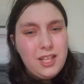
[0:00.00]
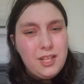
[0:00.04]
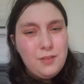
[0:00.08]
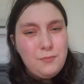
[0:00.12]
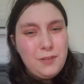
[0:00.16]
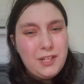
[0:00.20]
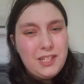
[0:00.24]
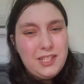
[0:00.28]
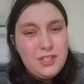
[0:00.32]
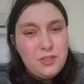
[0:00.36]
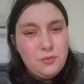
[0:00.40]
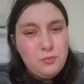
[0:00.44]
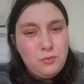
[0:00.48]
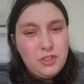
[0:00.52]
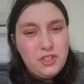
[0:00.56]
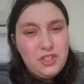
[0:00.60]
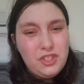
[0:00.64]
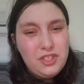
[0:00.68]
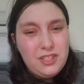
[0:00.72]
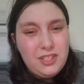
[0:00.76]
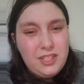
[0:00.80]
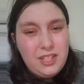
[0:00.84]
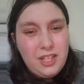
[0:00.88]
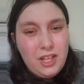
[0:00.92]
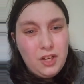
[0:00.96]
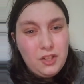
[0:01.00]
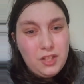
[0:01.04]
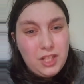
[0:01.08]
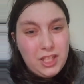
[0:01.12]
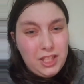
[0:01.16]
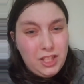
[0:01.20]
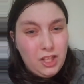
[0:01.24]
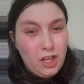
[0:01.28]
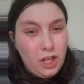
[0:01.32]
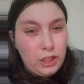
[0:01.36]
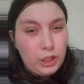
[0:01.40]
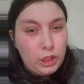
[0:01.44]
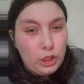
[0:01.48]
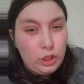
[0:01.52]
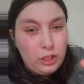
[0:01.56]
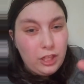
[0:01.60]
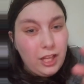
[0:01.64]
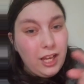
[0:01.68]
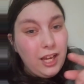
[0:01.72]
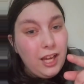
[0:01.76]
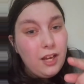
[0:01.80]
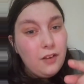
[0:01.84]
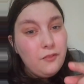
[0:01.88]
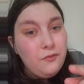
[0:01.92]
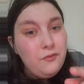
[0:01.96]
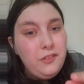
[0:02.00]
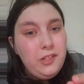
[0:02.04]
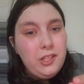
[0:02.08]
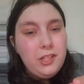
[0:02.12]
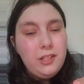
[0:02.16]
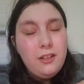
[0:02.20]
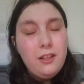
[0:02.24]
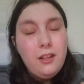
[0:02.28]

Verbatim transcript: But I just want you to know that y'all are loved